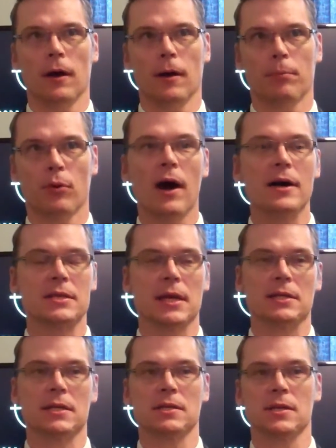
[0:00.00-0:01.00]

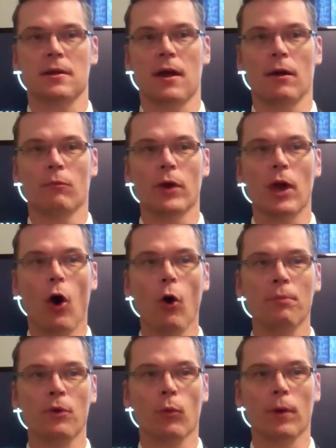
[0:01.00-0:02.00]
processes. And we
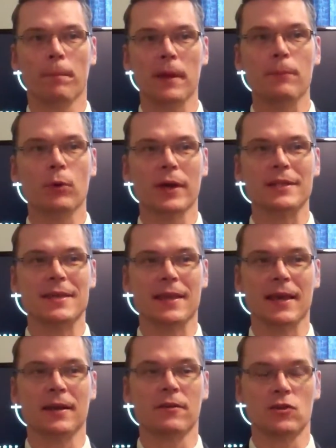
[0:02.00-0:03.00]
hope that when people get to
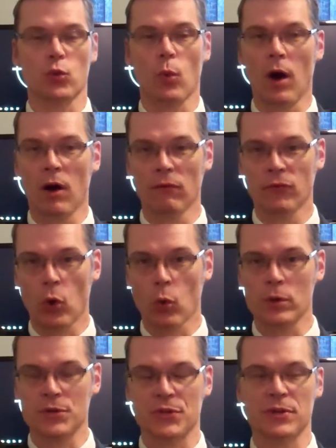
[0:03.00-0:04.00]
the end of the 12
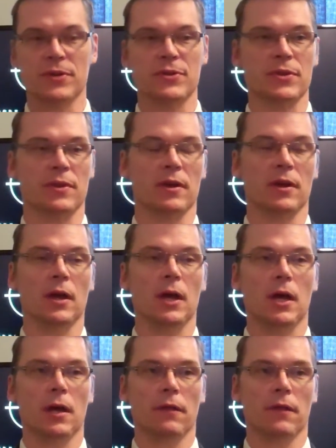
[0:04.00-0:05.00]
courses and
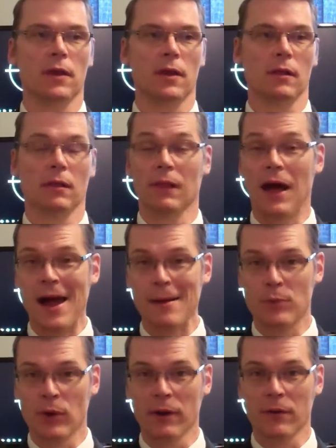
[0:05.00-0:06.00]
the
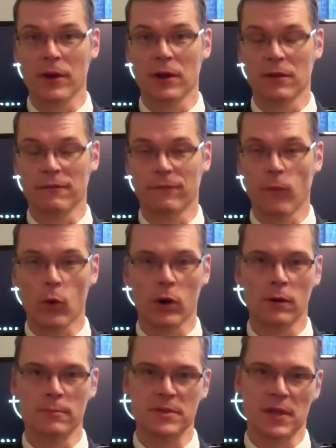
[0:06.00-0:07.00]
library on the
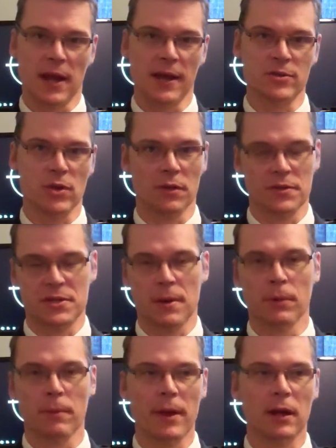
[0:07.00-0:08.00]
forums that has all the
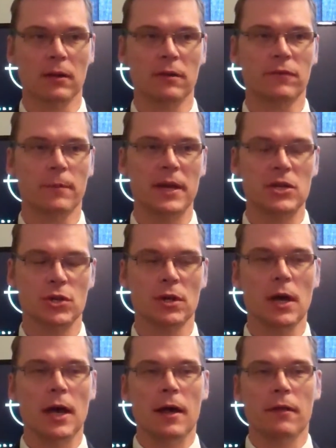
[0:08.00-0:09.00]
supplemental information,
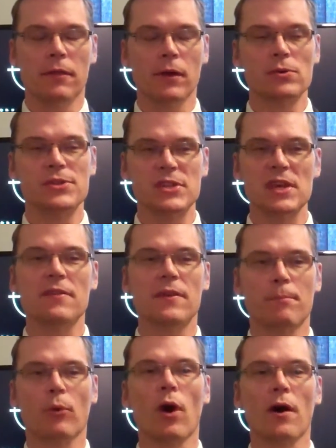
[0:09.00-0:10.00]
they'll see the
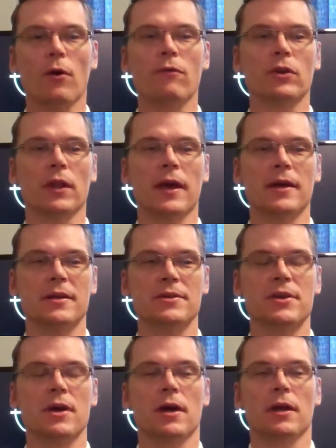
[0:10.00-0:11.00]
broad overlay
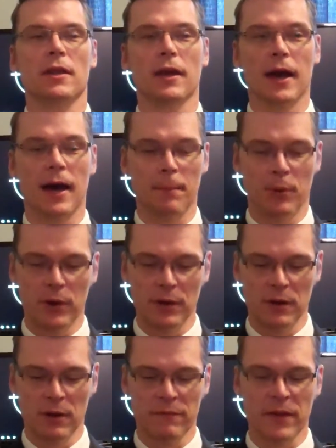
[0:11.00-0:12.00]
is you got to put it
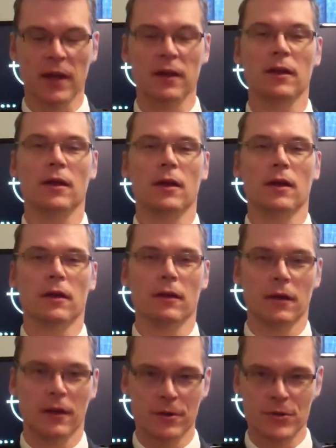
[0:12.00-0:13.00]
in an event,
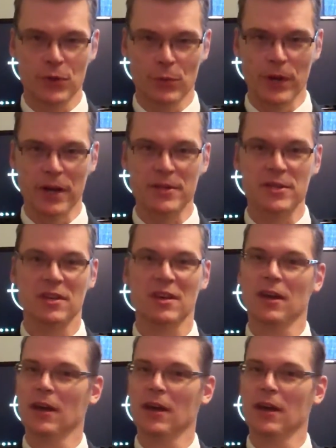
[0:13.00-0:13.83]
here's the risk,